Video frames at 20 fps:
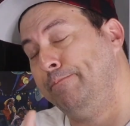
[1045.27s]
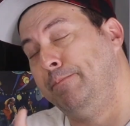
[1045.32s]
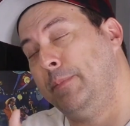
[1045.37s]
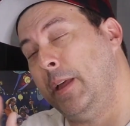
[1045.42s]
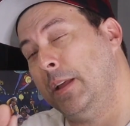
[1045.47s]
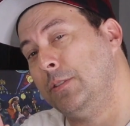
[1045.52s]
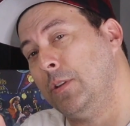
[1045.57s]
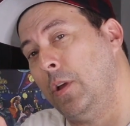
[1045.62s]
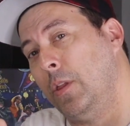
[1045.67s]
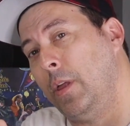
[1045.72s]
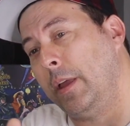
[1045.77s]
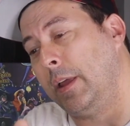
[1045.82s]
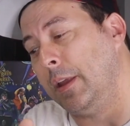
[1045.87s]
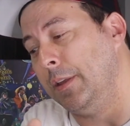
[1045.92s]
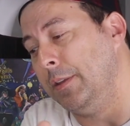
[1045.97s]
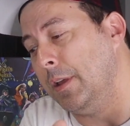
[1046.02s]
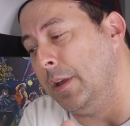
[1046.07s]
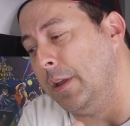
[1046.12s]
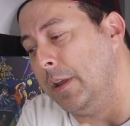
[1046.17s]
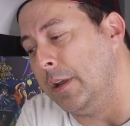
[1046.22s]
That's all I
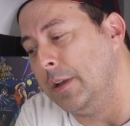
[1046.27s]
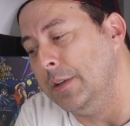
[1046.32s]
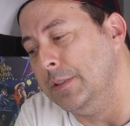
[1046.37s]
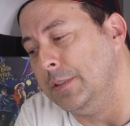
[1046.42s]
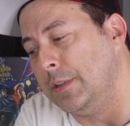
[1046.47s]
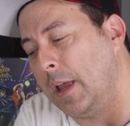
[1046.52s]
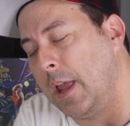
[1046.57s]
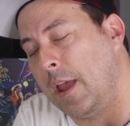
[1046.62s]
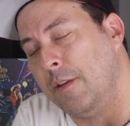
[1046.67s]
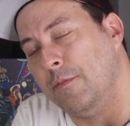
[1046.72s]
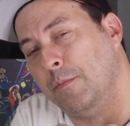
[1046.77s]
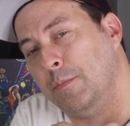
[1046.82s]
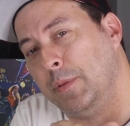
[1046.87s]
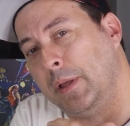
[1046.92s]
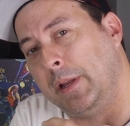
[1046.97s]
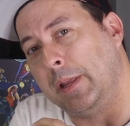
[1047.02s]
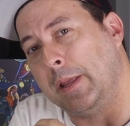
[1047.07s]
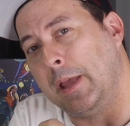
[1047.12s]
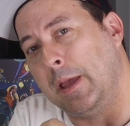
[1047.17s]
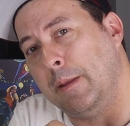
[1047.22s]
can tell you because I haven't
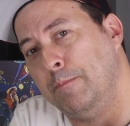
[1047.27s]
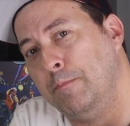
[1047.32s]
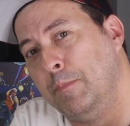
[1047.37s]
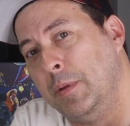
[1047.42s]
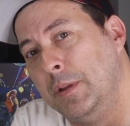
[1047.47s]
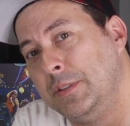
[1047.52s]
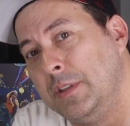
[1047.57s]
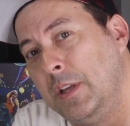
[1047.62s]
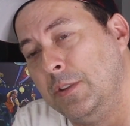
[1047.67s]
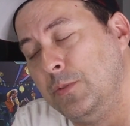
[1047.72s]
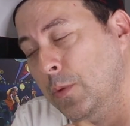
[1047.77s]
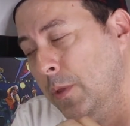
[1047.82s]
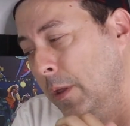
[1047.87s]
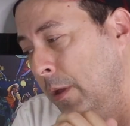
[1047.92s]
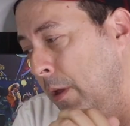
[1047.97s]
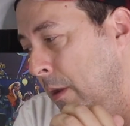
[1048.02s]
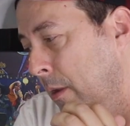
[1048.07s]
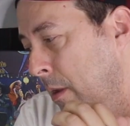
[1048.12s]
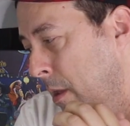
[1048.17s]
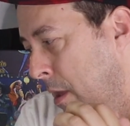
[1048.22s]
played it yet, but it sounds
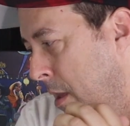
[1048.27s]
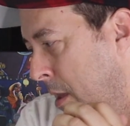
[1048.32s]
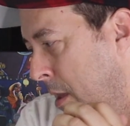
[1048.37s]
really good.